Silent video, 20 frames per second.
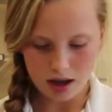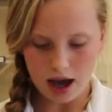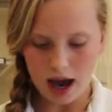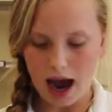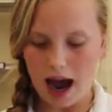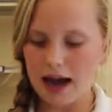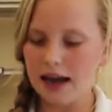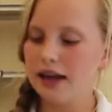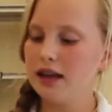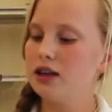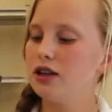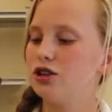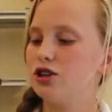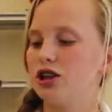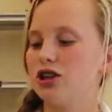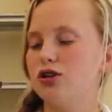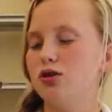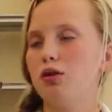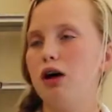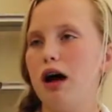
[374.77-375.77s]
I
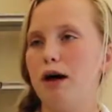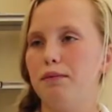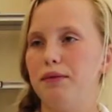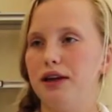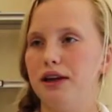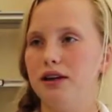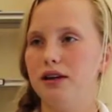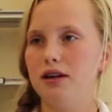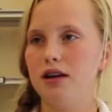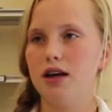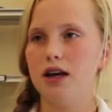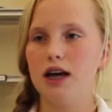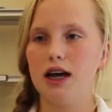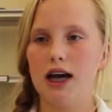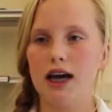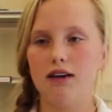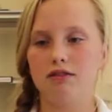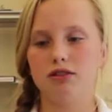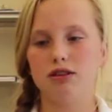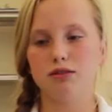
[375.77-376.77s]
just so happen
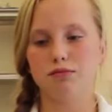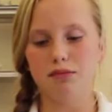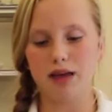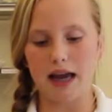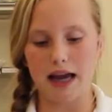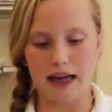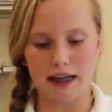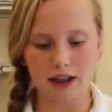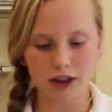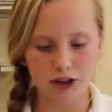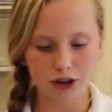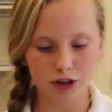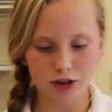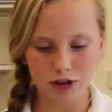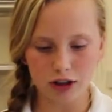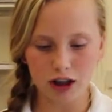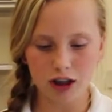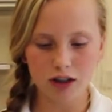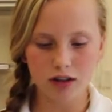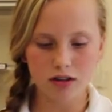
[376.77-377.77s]
have some
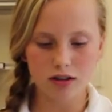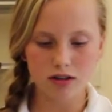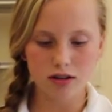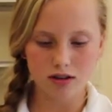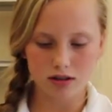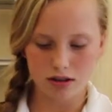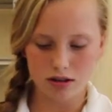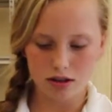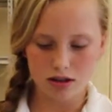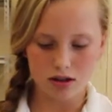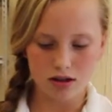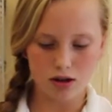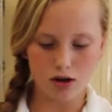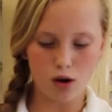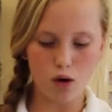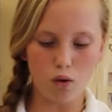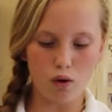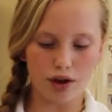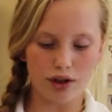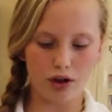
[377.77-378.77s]
extra
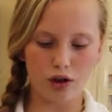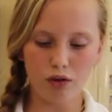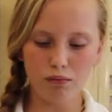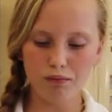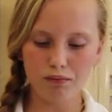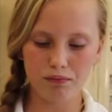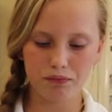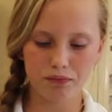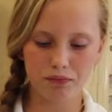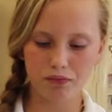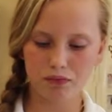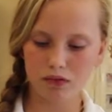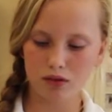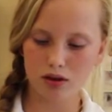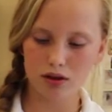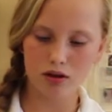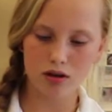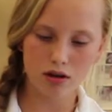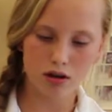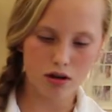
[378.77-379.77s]
coil
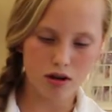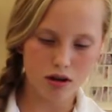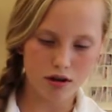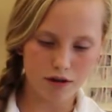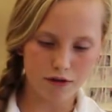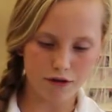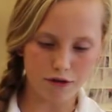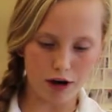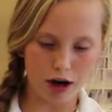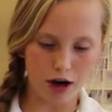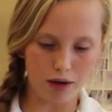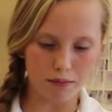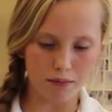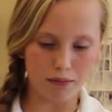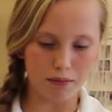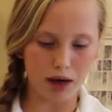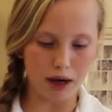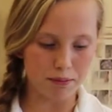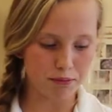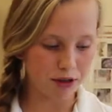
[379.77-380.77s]

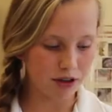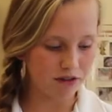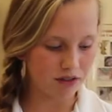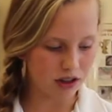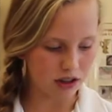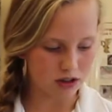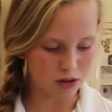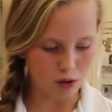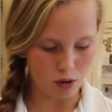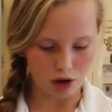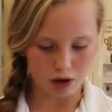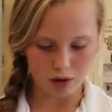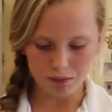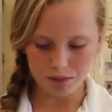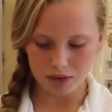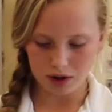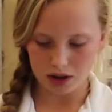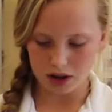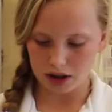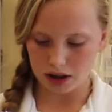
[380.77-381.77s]
from my previous coil.
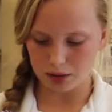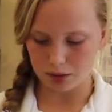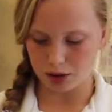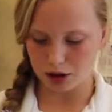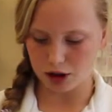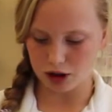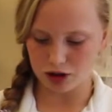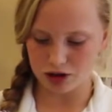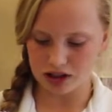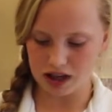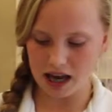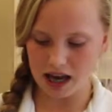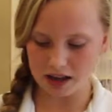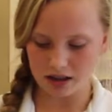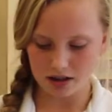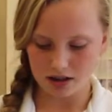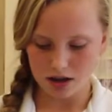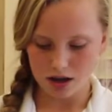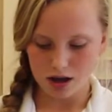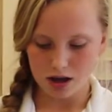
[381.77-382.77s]
I'm going to use
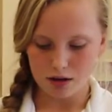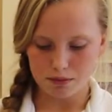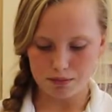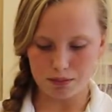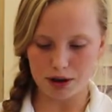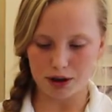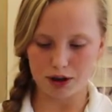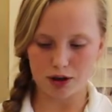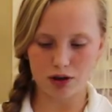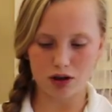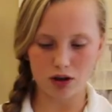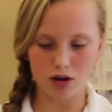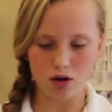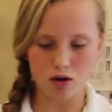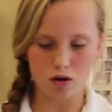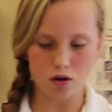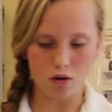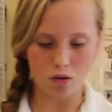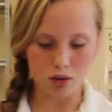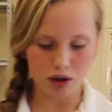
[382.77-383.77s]
that. But you can
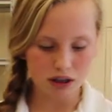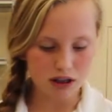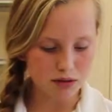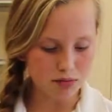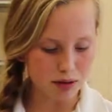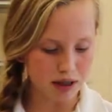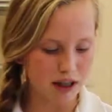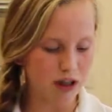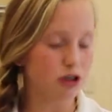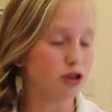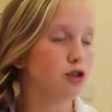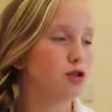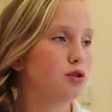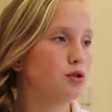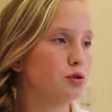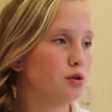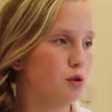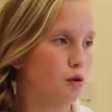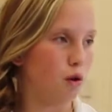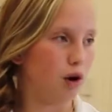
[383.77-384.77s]
always make a
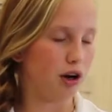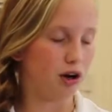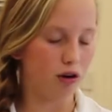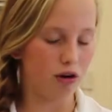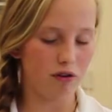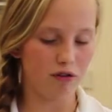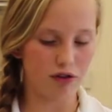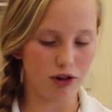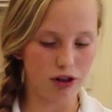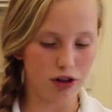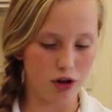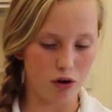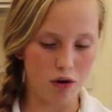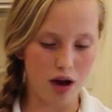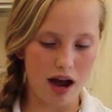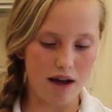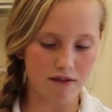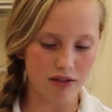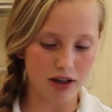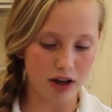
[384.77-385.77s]
new coil if you don't
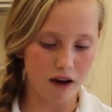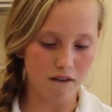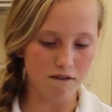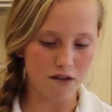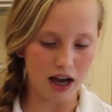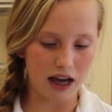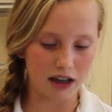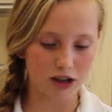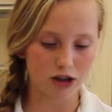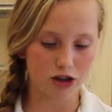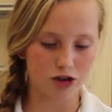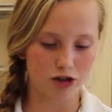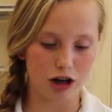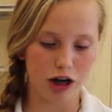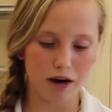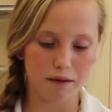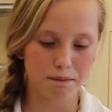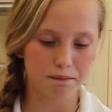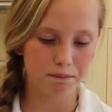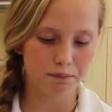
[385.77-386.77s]
have enough
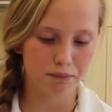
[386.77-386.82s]
extra.